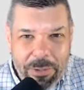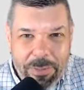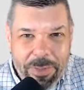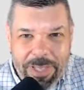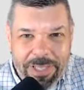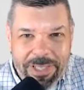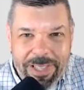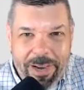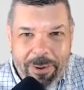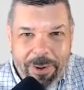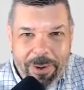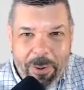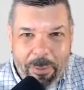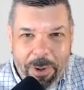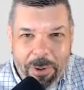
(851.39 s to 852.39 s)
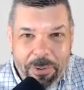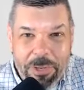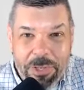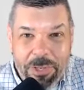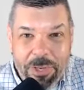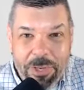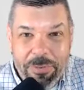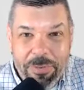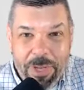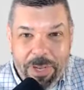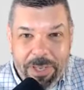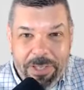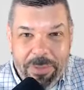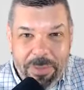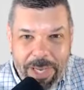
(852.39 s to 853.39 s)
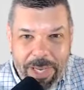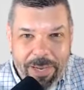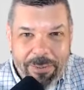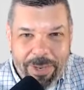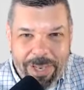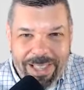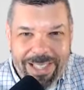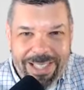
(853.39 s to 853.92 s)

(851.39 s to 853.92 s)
because they don't know what it was should have done to begin with.